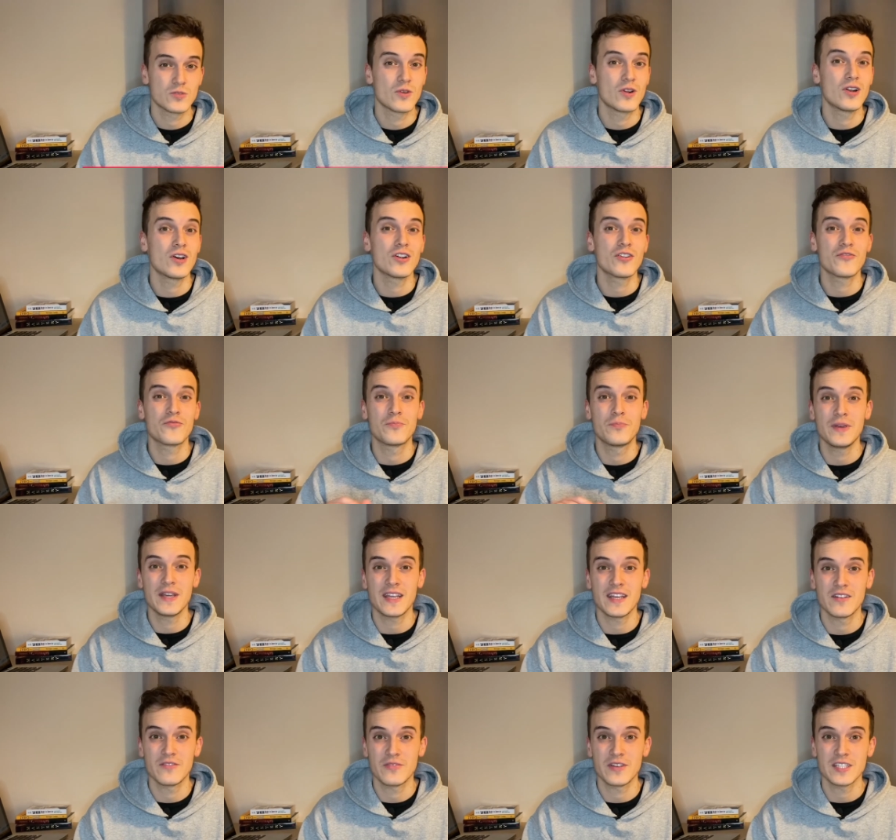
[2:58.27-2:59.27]
a lot of
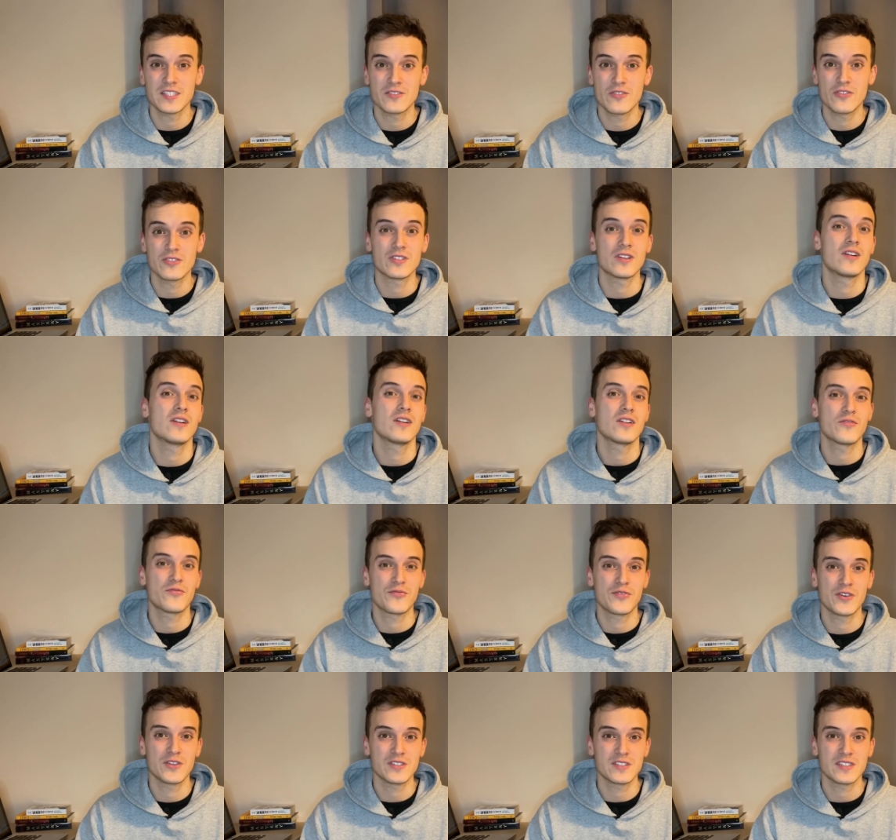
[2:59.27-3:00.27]
big investors, a lot of
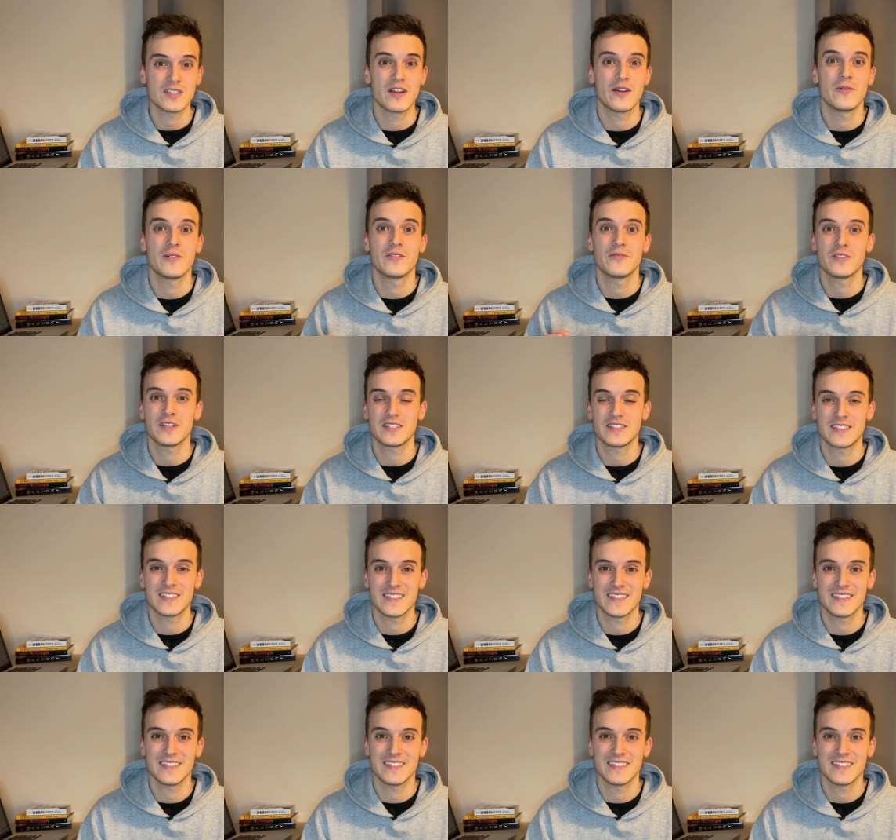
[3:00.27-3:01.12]
funds are investing in